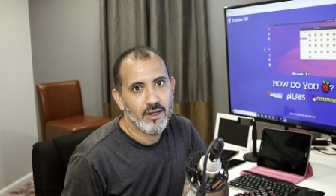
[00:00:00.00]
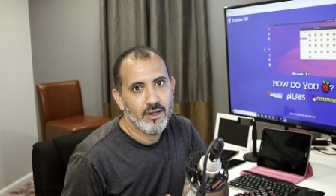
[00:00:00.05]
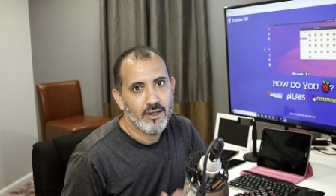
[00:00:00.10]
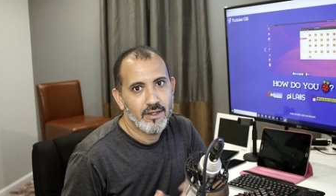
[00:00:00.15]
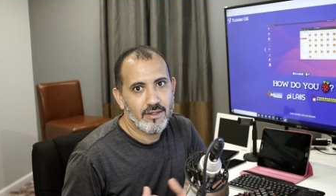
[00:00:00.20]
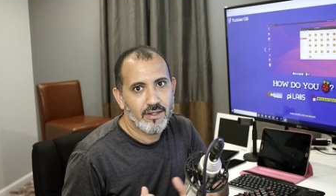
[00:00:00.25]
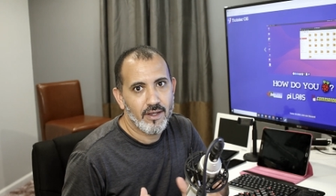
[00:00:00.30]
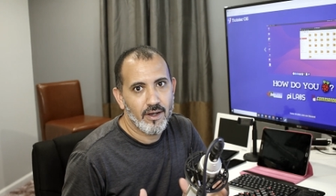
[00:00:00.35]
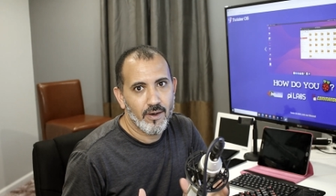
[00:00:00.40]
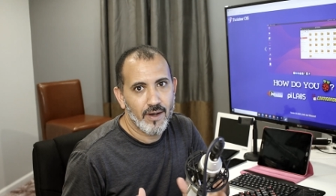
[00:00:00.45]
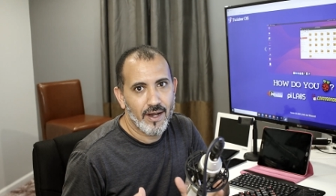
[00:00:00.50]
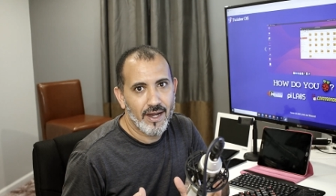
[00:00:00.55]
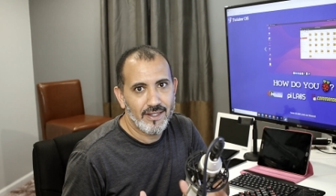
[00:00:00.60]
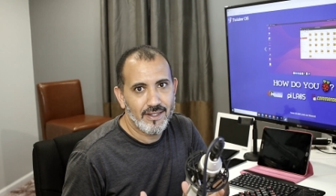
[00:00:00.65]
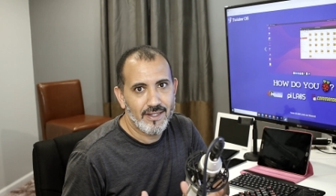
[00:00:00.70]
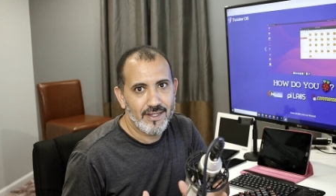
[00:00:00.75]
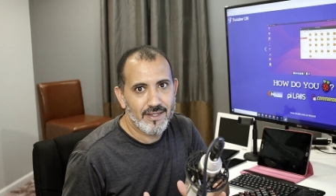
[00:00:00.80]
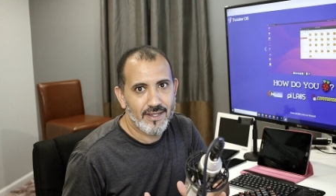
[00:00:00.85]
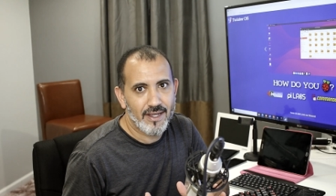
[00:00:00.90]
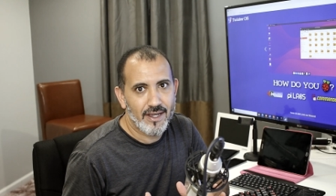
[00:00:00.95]
So I
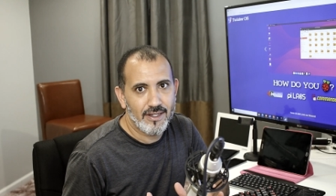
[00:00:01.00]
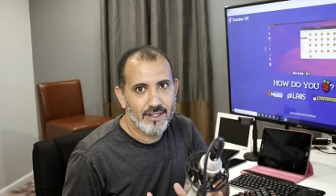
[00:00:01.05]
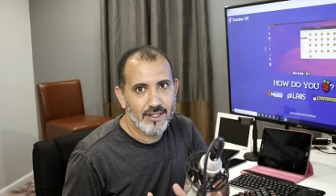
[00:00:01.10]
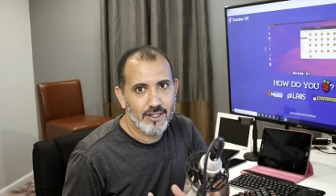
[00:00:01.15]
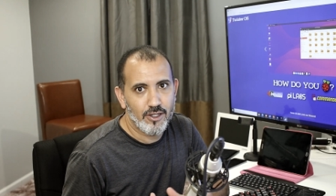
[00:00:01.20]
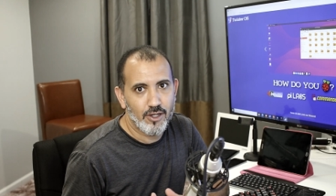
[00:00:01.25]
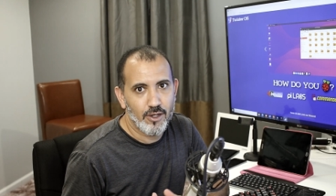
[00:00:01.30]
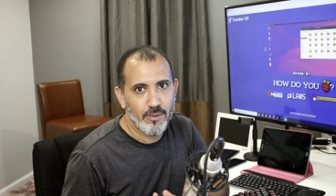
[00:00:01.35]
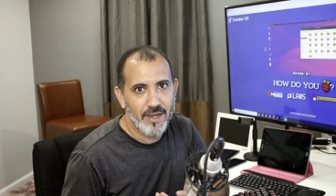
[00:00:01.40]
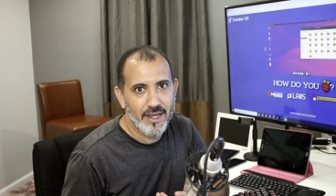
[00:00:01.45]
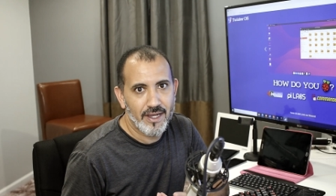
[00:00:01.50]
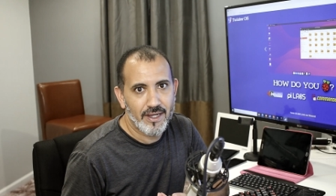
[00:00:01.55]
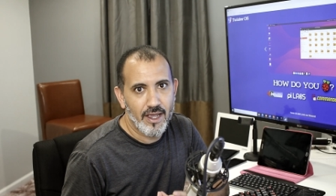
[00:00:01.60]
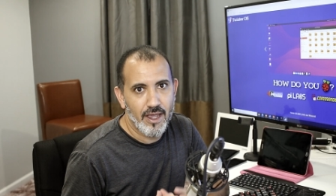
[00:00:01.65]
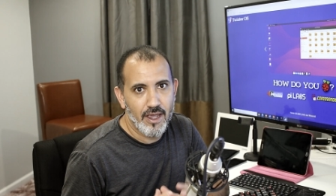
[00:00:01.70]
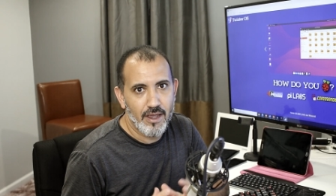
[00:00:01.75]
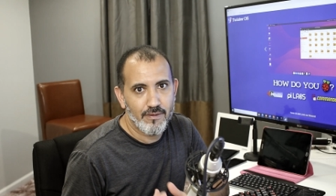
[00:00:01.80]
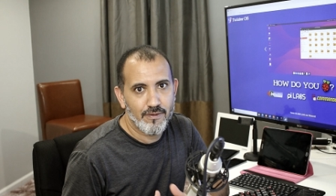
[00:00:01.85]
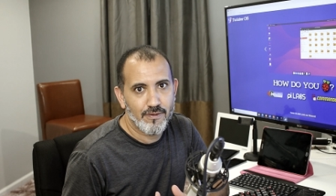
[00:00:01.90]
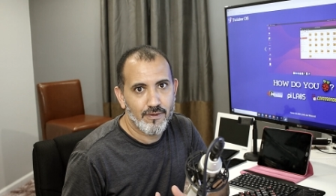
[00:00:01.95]
decided to make
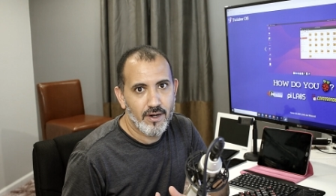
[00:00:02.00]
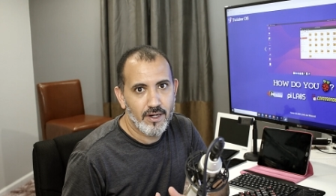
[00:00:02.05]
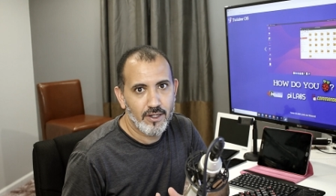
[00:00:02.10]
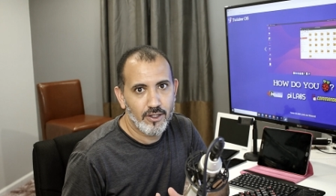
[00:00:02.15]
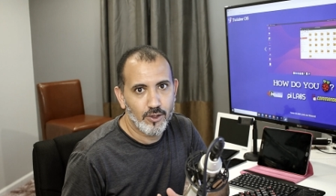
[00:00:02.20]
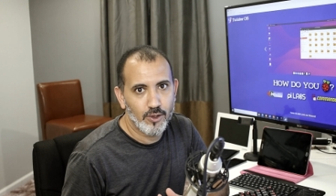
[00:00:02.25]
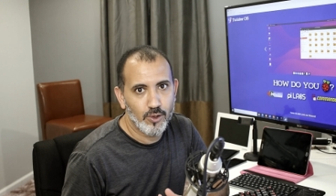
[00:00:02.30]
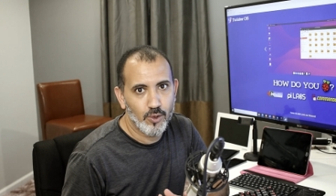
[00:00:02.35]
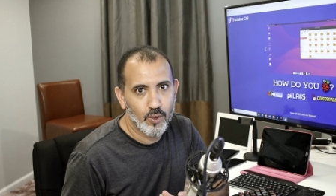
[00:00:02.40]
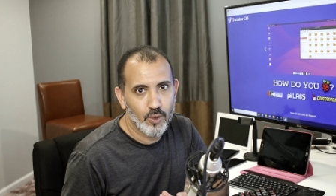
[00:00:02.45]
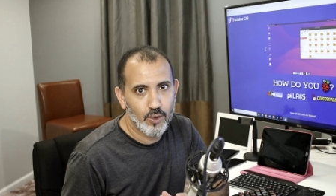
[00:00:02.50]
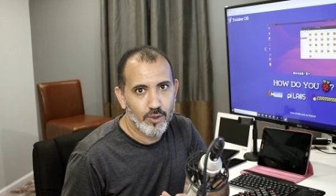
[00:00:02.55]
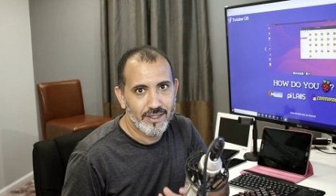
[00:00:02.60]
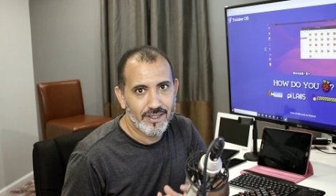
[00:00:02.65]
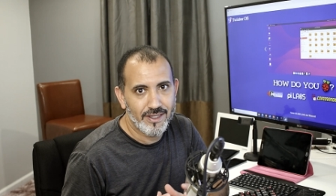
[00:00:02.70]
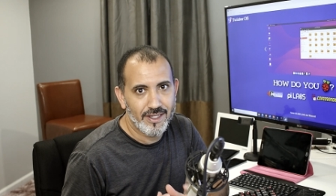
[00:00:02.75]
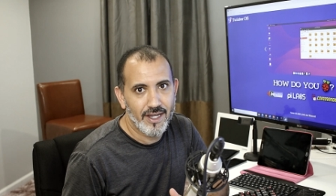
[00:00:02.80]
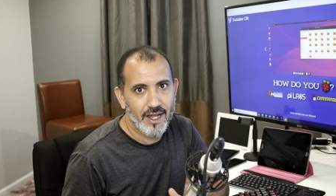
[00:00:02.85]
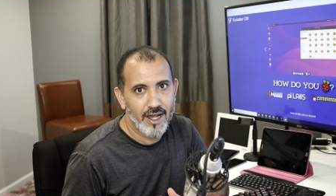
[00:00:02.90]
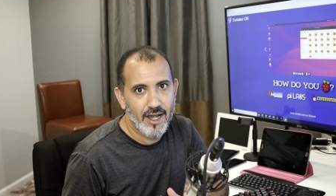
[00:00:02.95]
a front door
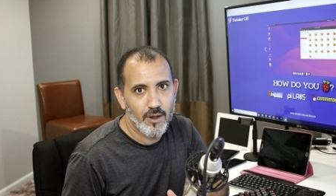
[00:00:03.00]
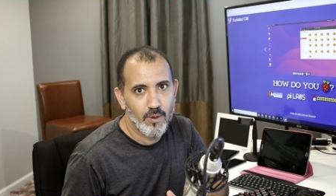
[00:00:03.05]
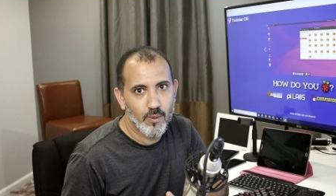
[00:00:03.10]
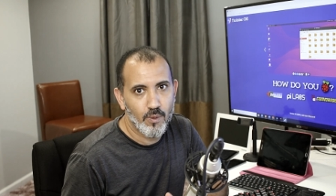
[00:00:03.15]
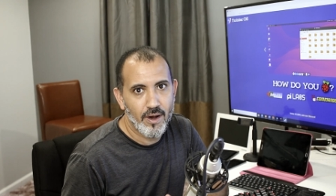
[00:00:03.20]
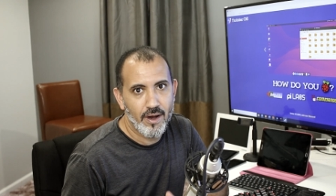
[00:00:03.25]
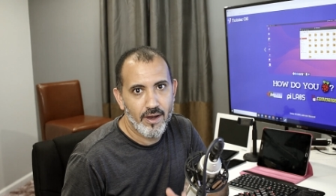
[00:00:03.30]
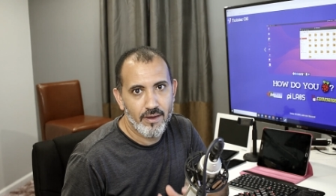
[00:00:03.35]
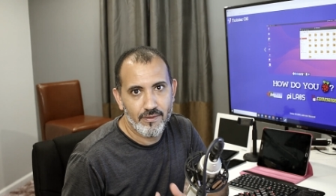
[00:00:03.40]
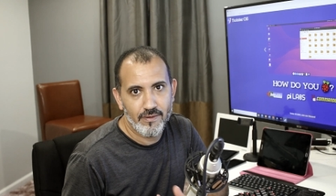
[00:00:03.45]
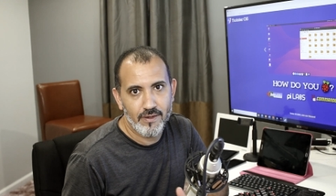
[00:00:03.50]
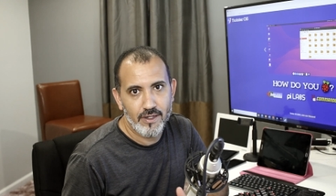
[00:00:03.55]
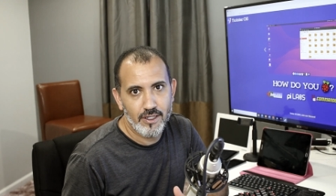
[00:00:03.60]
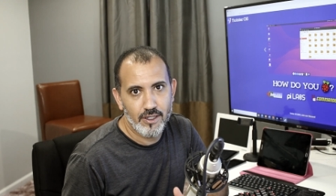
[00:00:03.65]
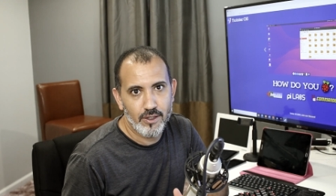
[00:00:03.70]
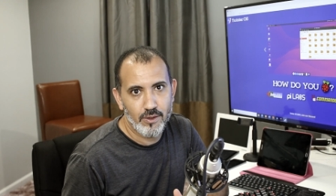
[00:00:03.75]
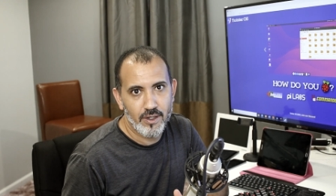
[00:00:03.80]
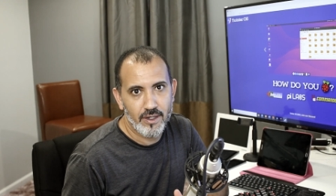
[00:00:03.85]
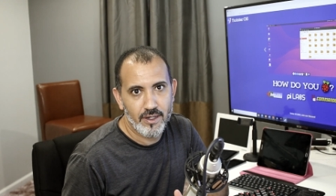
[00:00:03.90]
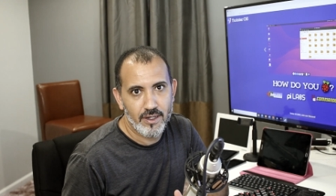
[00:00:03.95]
D I Y
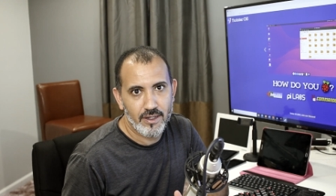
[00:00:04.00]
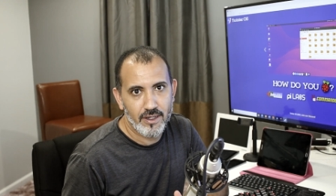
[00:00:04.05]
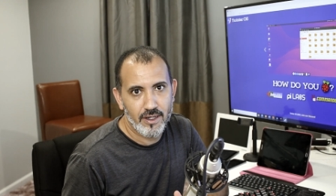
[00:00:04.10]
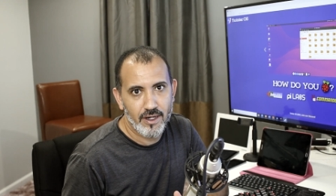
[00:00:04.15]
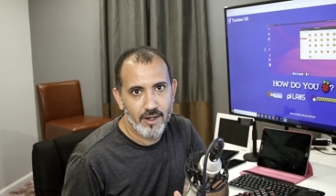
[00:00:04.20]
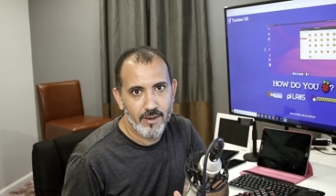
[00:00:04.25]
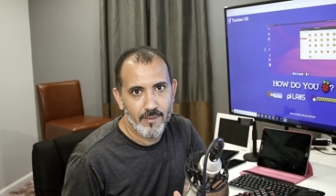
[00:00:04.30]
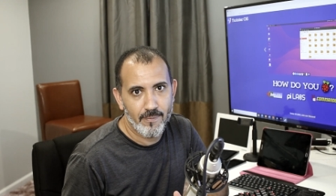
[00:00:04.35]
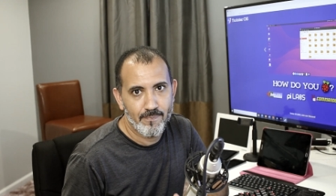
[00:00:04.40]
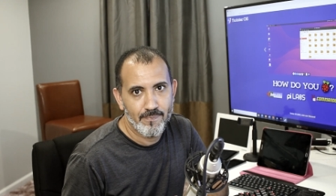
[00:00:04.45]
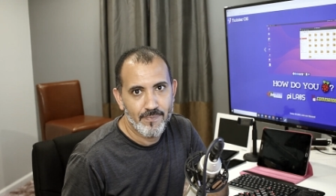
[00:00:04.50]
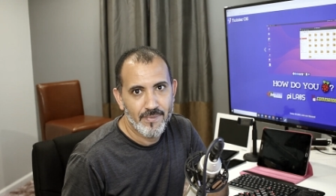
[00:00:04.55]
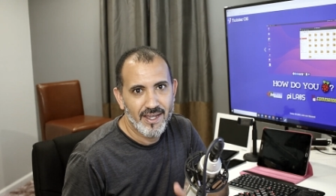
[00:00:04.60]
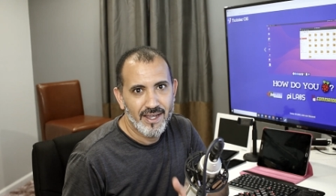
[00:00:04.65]
video intercom,